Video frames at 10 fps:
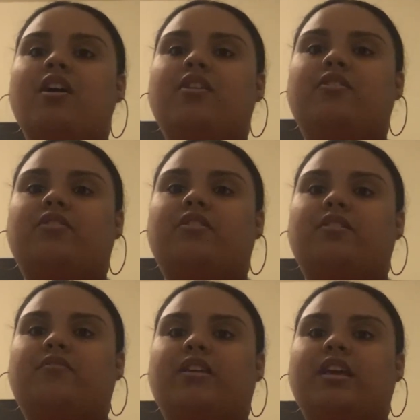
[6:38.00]
your
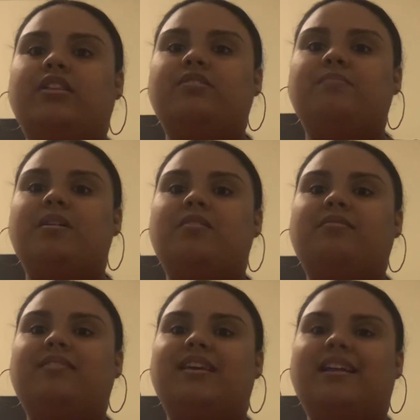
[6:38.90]
notification
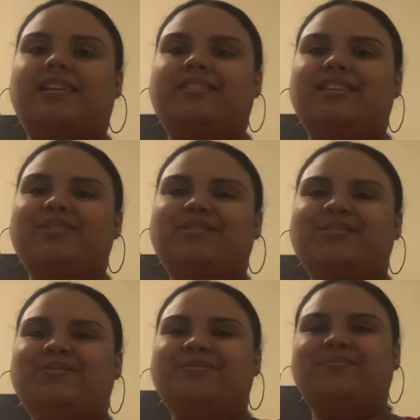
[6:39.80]
bells and i see you
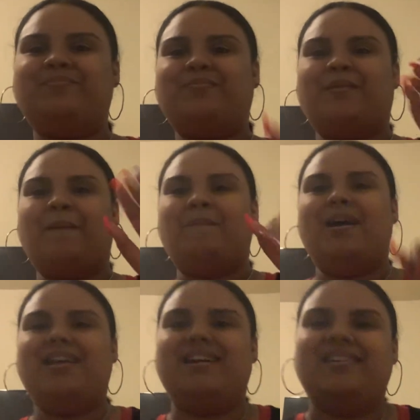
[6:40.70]
soon
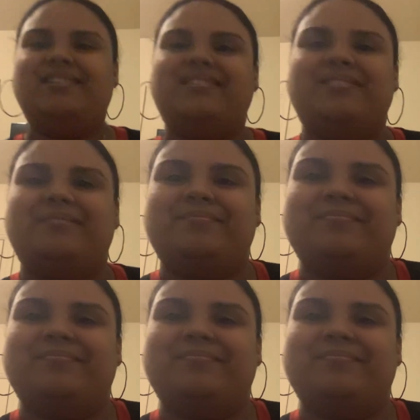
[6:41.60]
bye guys